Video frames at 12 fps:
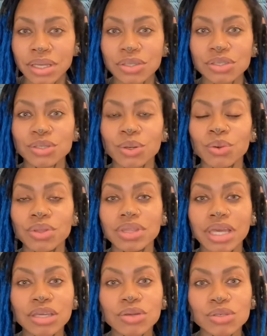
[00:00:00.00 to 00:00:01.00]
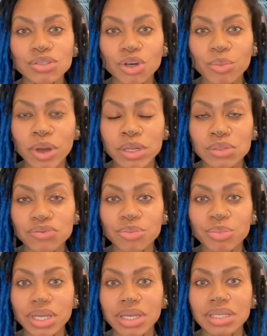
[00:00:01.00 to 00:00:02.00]
So thank you so much for
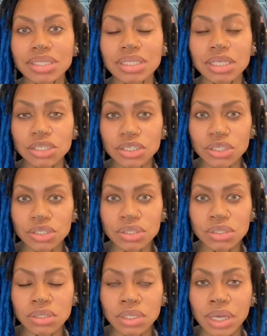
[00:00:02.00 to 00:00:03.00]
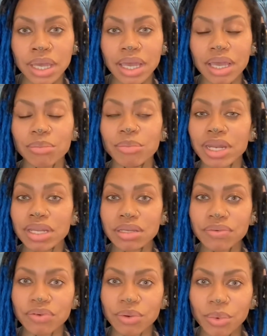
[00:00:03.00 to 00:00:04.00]
being teachers in many
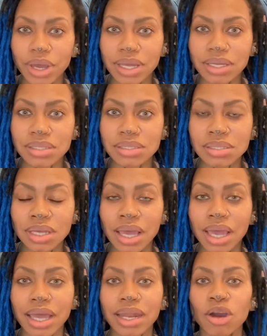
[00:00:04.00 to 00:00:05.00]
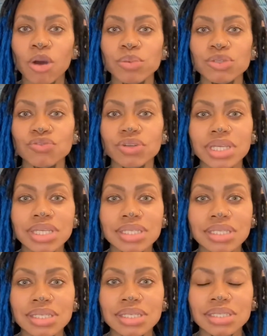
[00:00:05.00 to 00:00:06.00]
different ways, and I hope to release
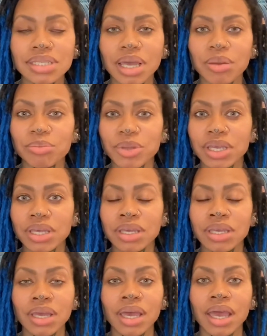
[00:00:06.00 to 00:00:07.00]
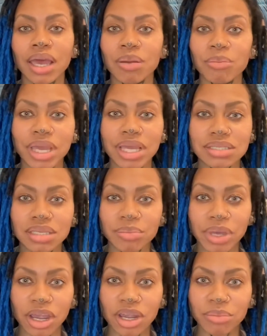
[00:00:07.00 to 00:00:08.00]
this and be an amazing
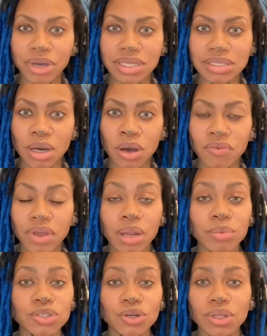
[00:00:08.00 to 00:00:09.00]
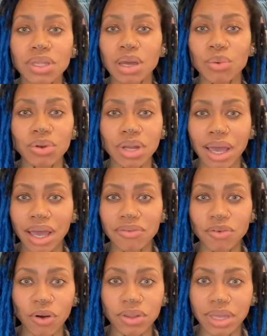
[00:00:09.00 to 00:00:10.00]
parent myself. And I'm sure that I will not have
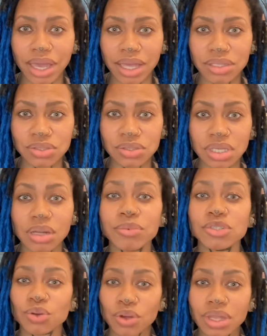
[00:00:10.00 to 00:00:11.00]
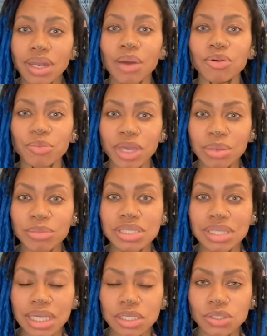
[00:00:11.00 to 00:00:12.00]
all the answers, and I'm sure that I will make
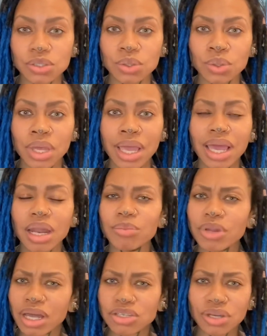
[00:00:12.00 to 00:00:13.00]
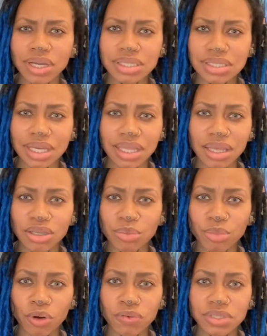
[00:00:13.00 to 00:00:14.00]
mistakes too. And I'm not trying to say that you
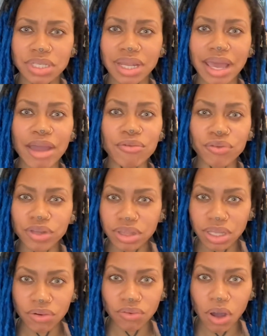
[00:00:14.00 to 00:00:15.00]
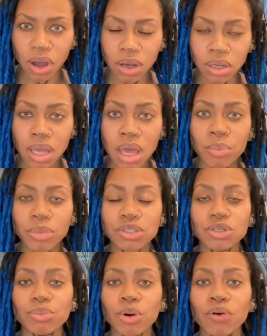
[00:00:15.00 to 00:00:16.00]
both did everything wrong, but
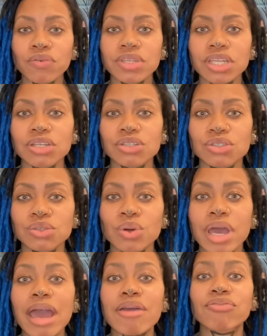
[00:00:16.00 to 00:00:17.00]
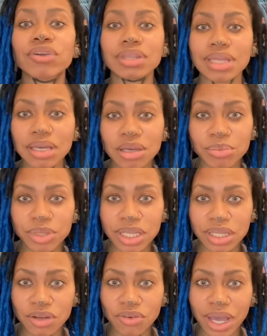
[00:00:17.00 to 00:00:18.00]
you both didn't do everything
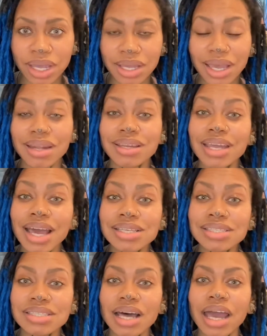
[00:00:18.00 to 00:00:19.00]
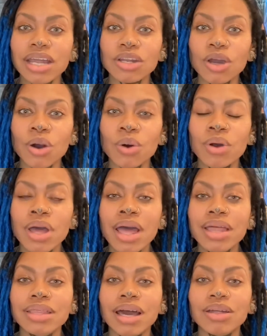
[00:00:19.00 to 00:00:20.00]
completely right. And yes, I know
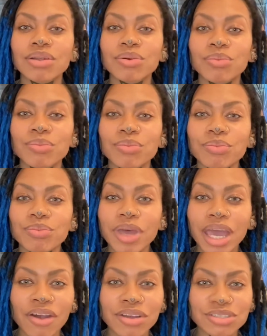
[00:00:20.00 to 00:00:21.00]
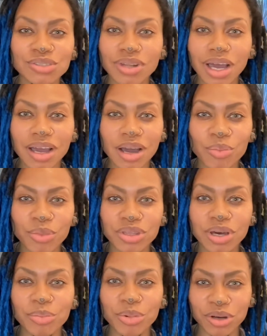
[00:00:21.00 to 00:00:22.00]
that parents do not come with
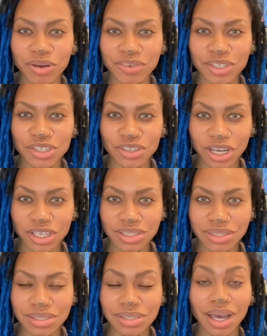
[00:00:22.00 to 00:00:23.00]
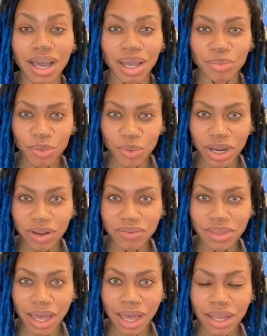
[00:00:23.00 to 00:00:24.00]
a book of instructions. I am aware of
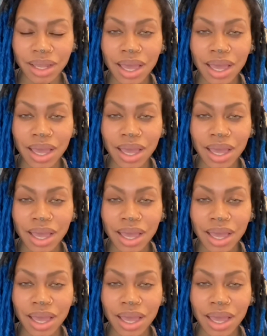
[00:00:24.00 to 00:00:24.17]
that.